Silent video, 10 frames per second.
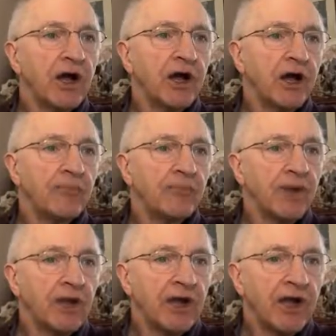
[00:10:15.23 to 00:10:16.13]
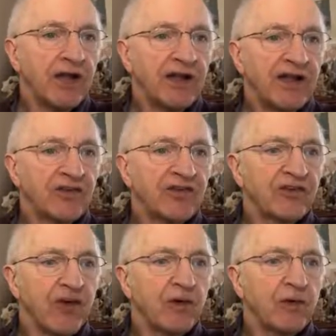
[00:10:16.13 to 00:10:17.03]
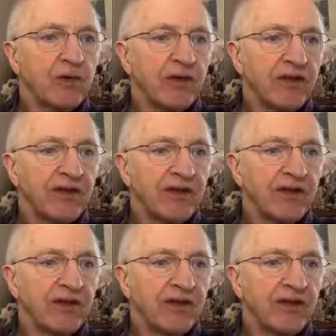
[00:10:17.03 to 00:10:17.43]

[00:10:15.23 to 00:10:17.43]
And so